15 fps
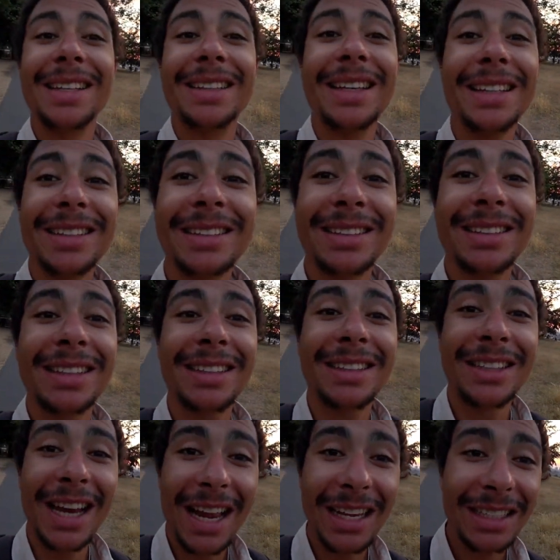this
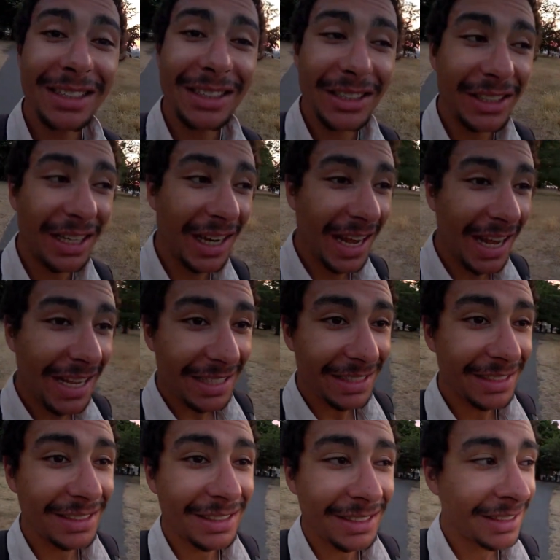challenge
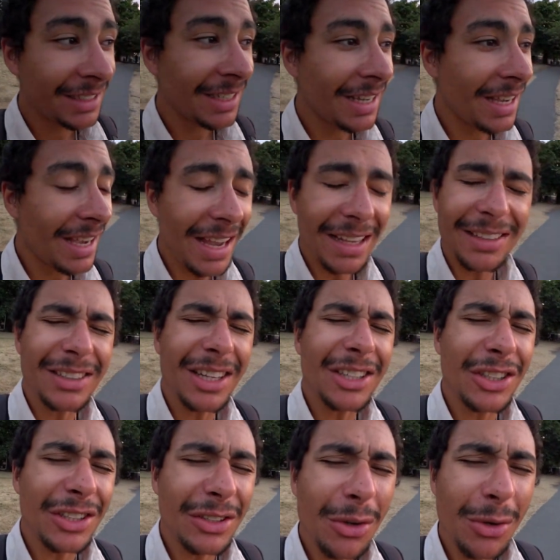is, it's not
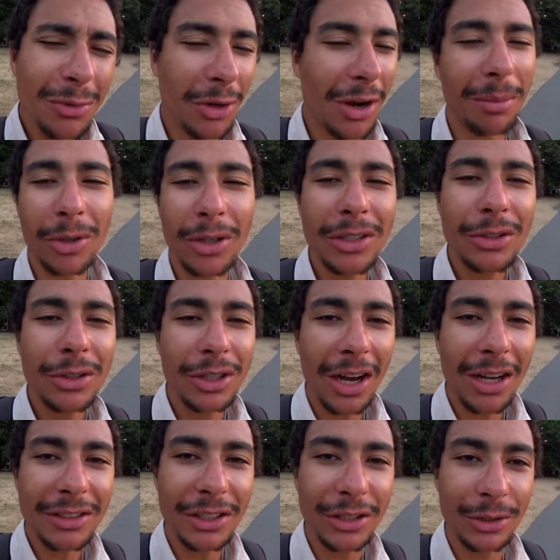just over, I'm going to
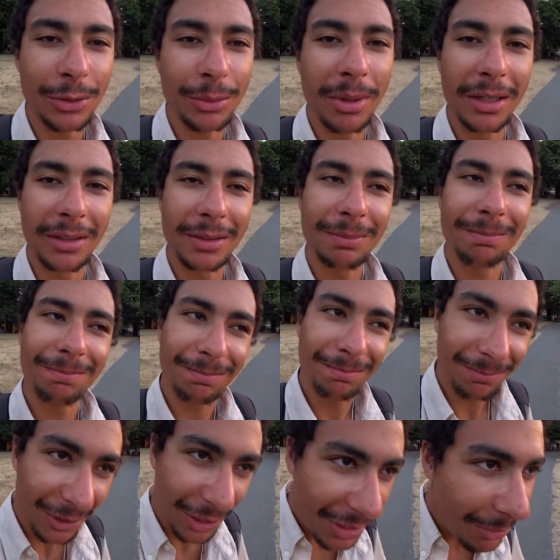continue, but
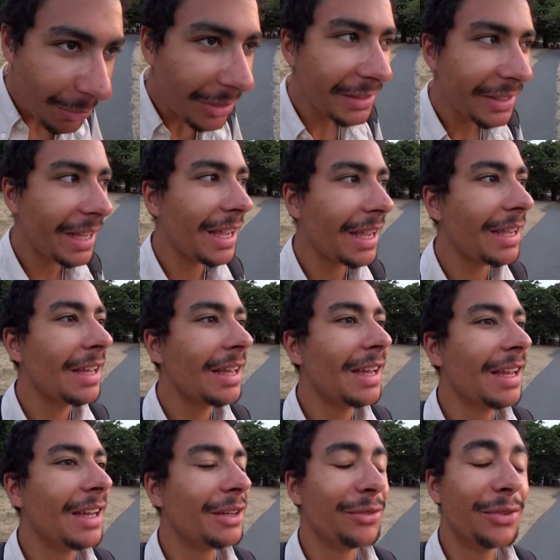31 day,
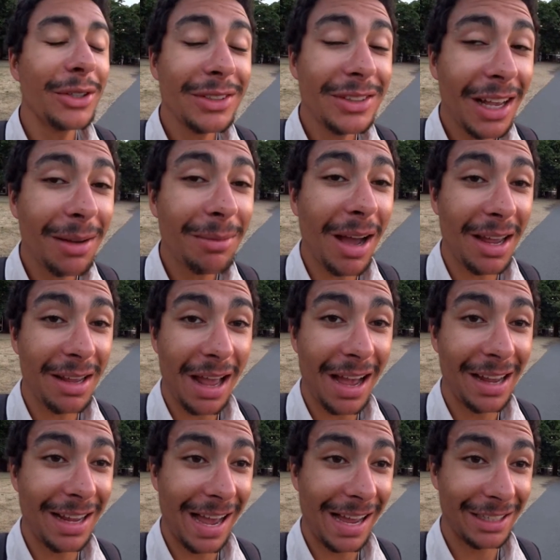first time
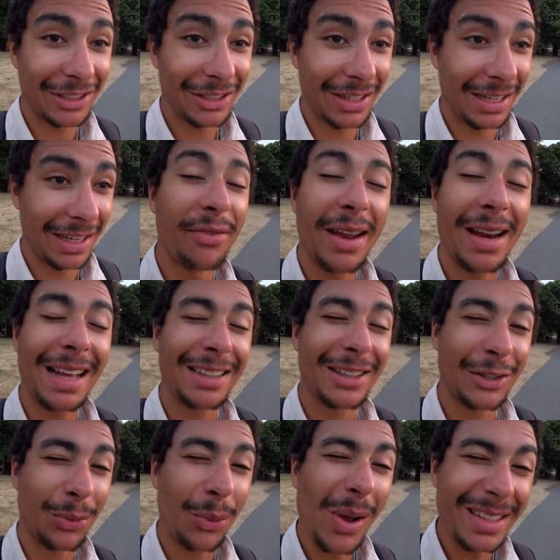I actually failed
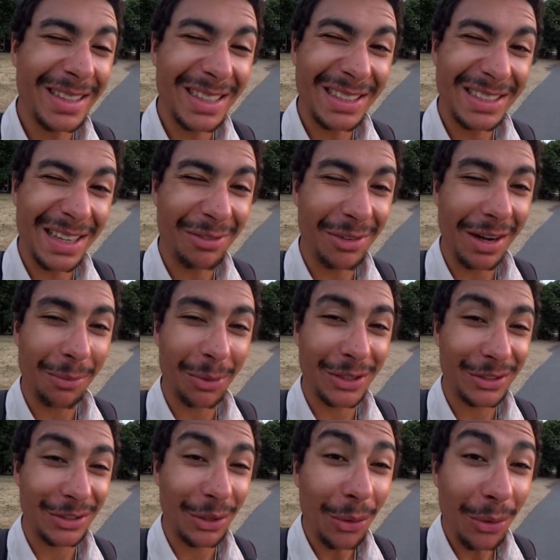at 27, I was
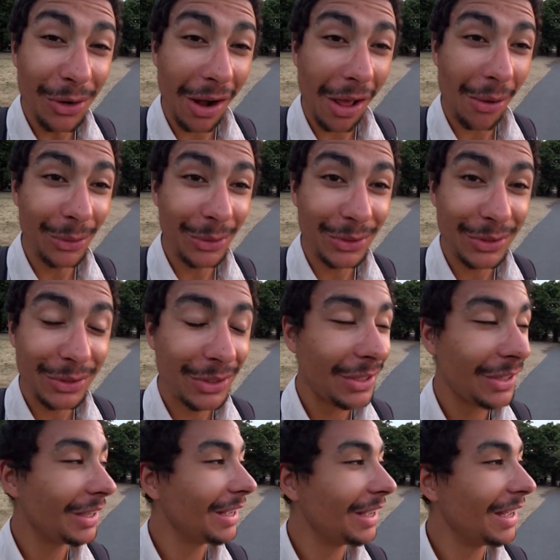so close,
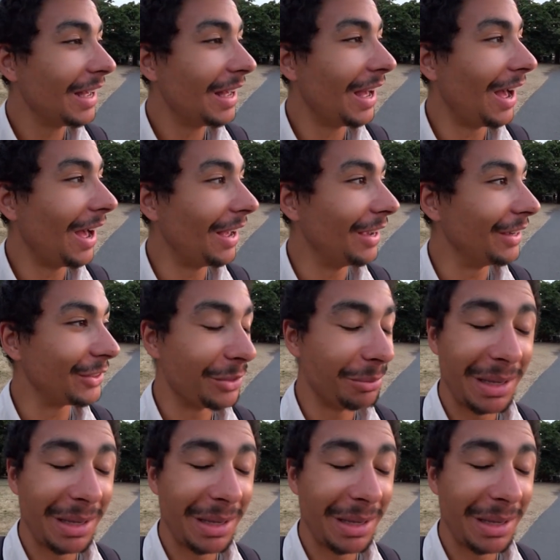so